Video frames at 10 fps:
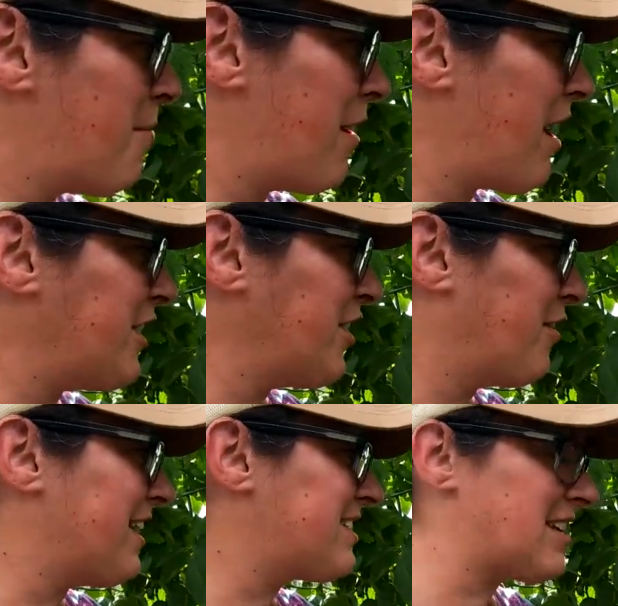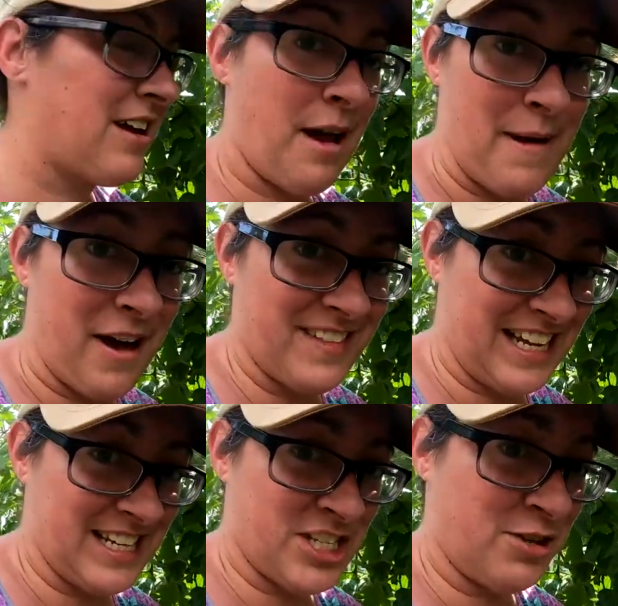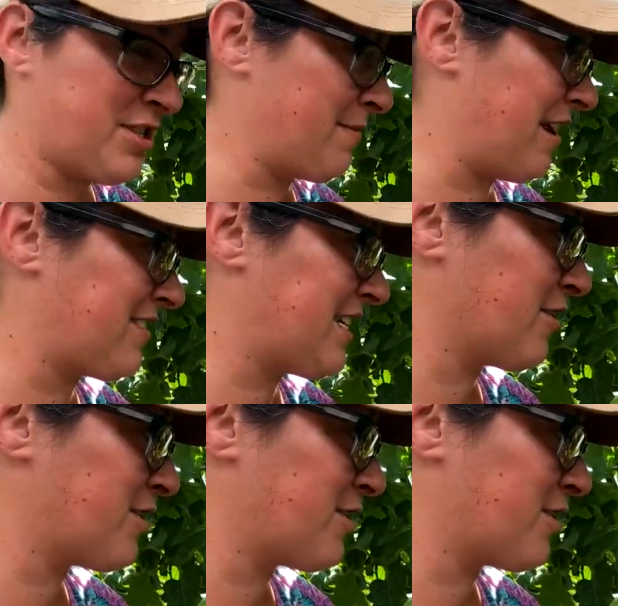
But I noticed about these two tomatoes